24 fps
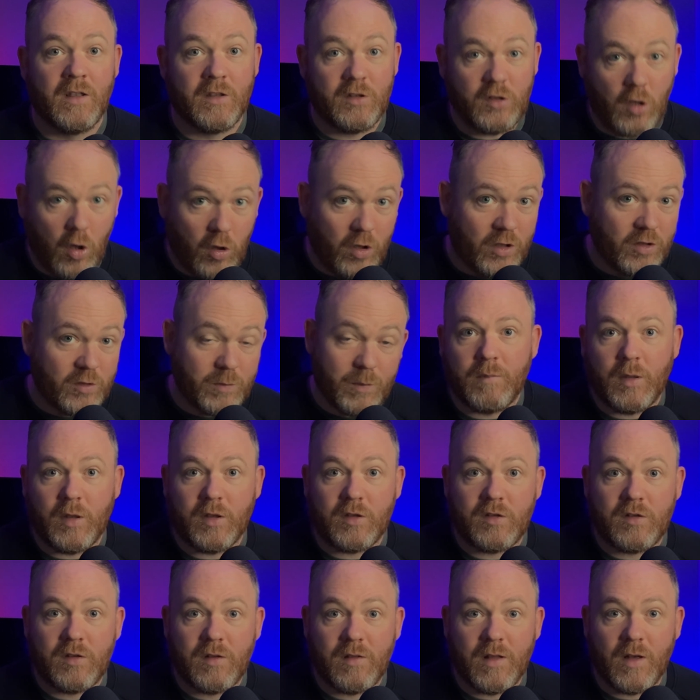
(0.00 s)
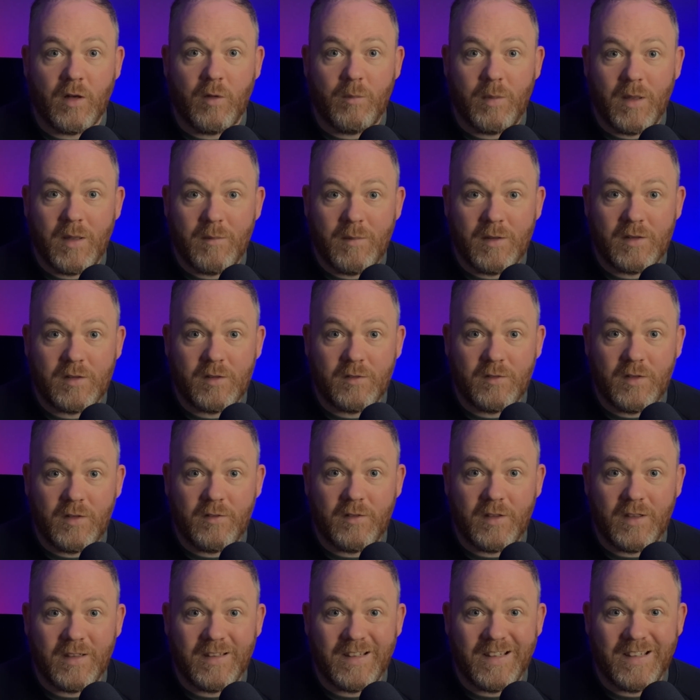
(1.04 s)
But they don't pay a massive
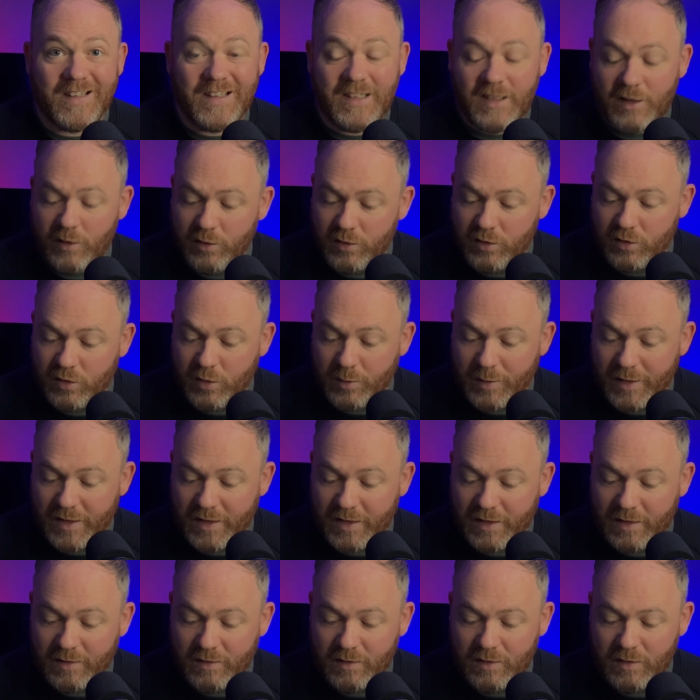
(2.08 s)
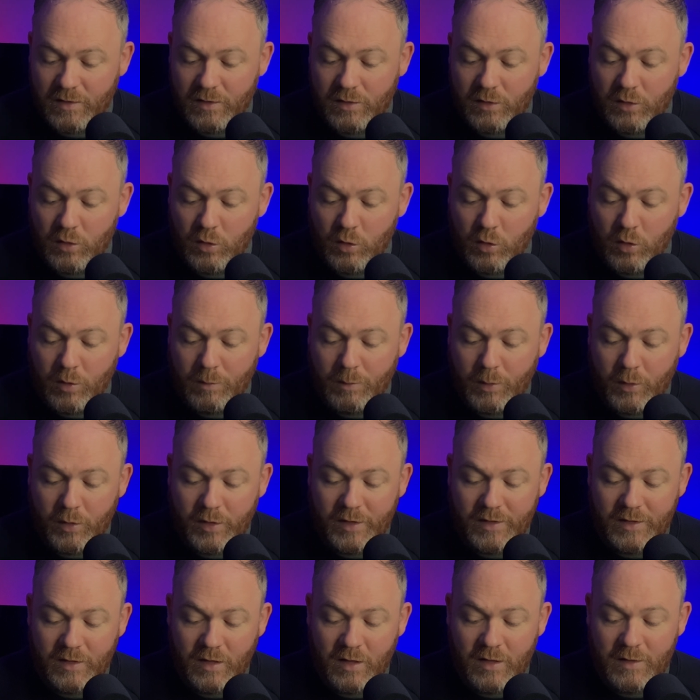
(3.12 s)
dividend, and the yield is coming in at
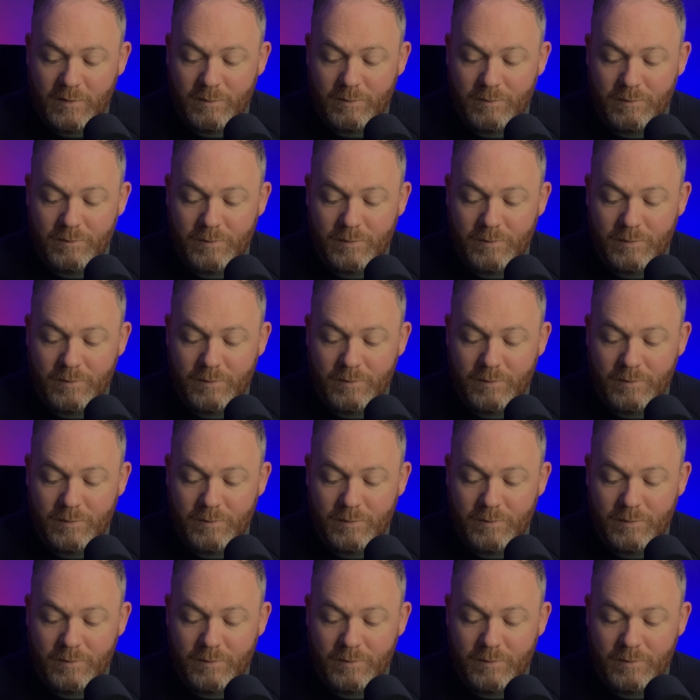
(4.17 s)
0.9%,